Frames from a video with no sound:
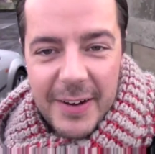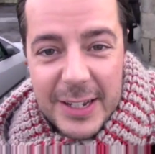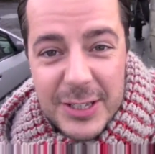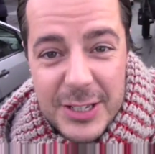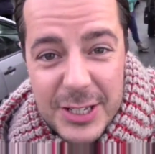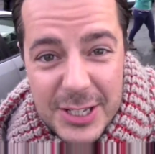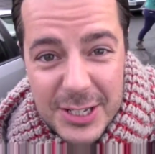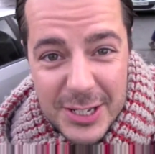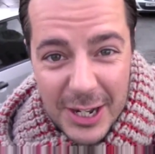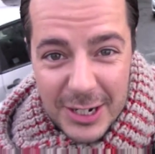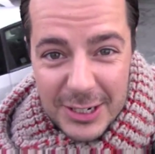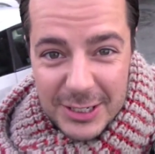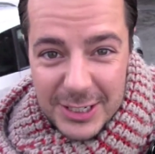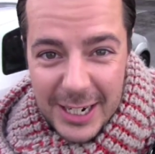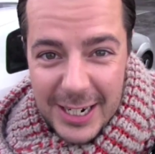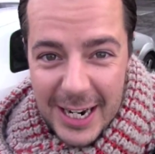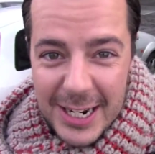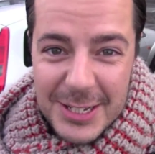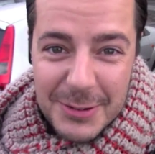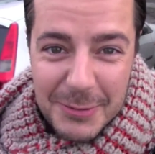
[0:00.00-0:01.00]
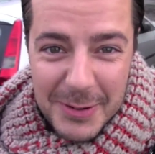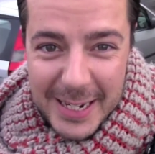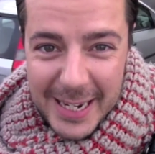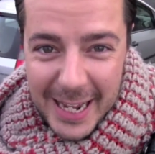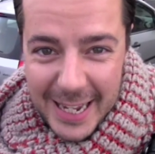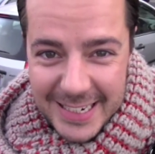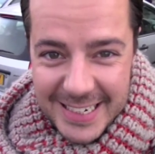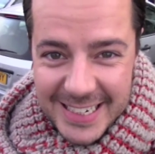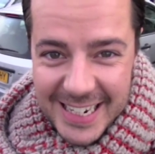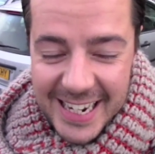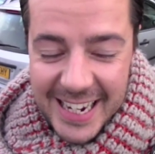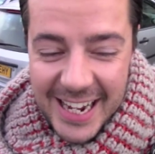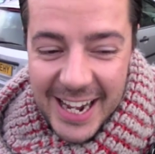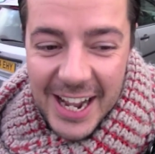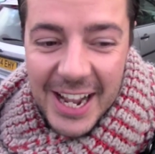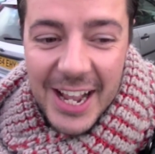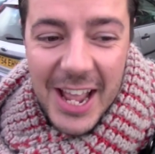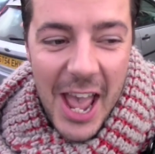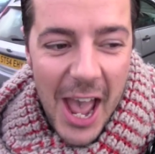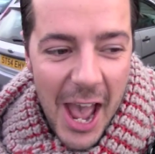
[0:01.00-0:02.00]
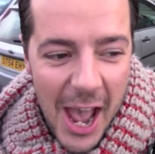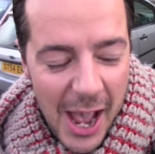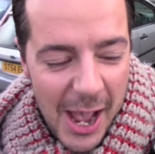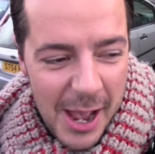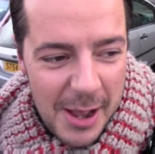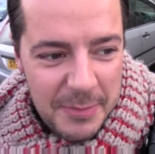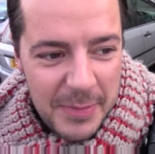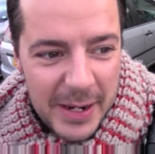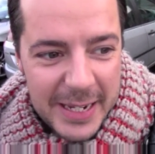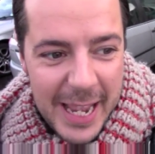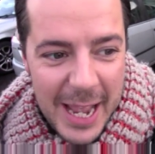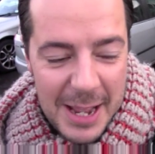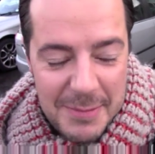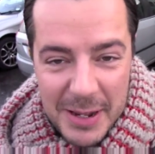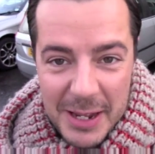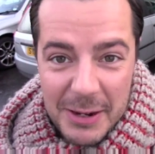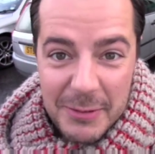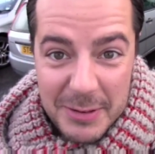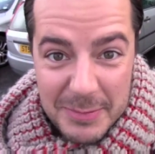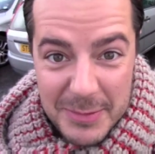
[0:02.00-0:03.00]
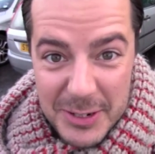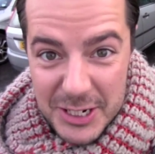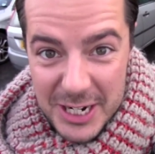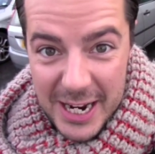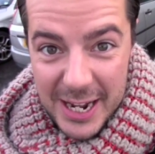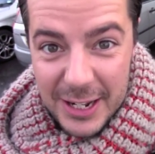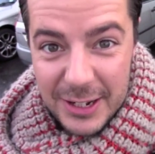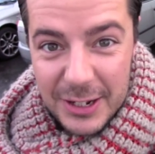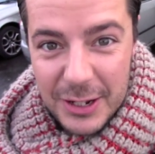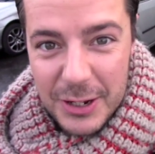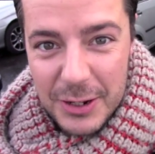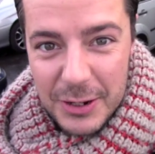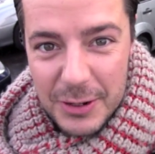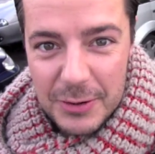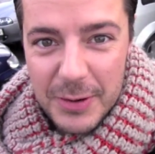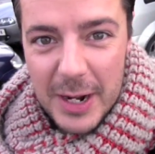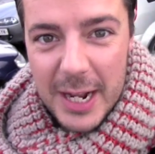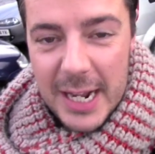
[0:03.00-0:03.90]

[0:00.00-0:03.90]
had such a nice weekend here. I came here with Michelle, who